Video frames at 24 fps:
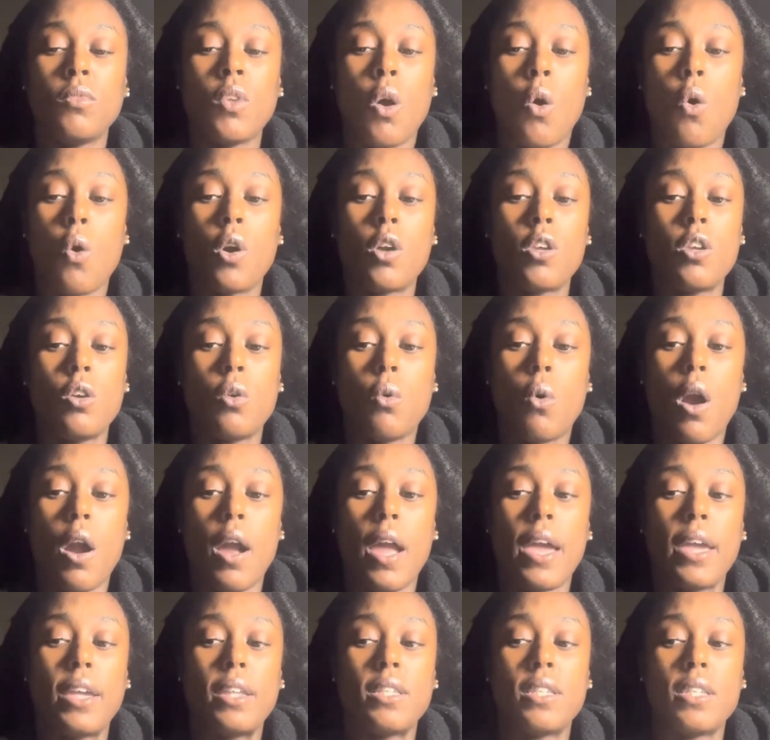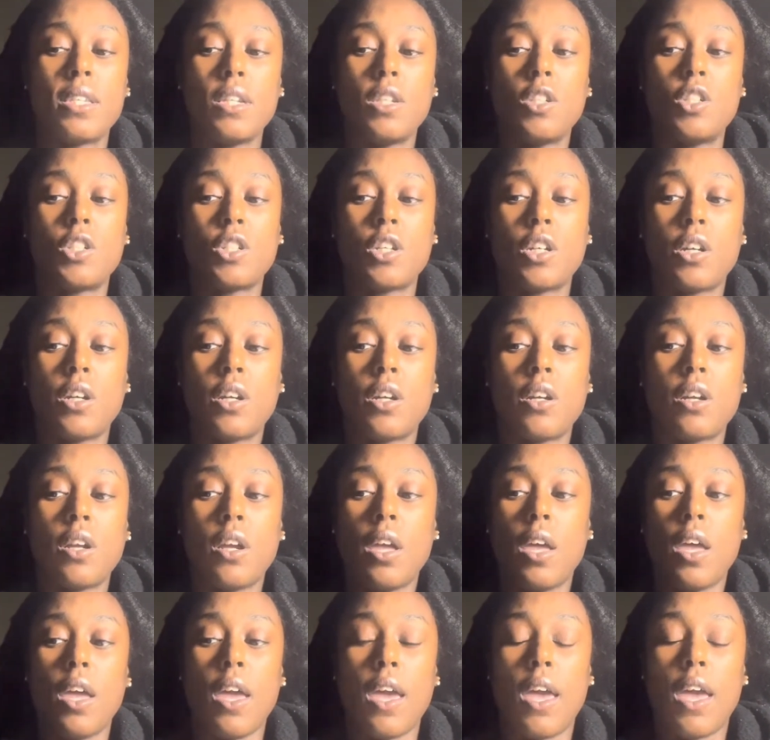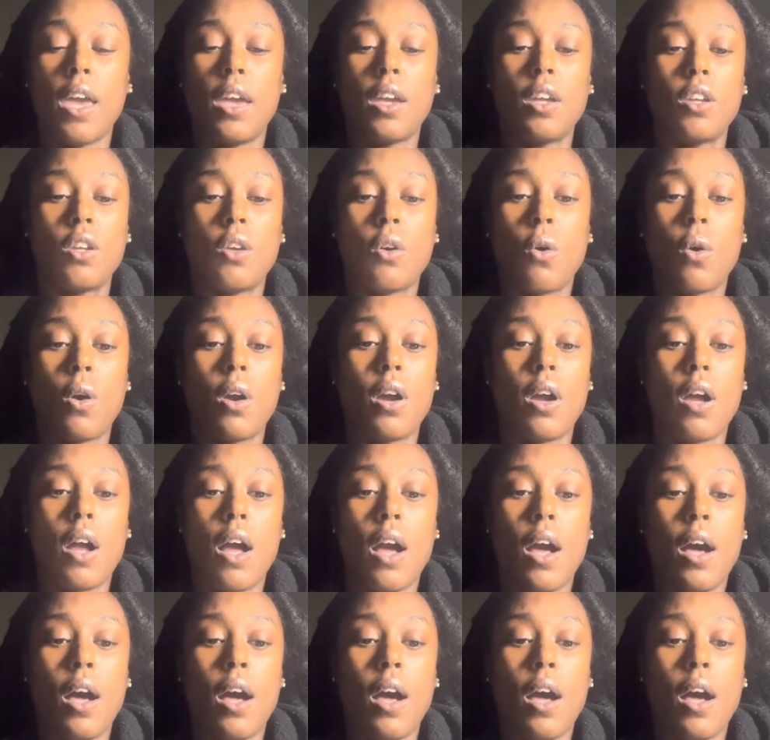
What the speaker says: Or you are a teacher and you're...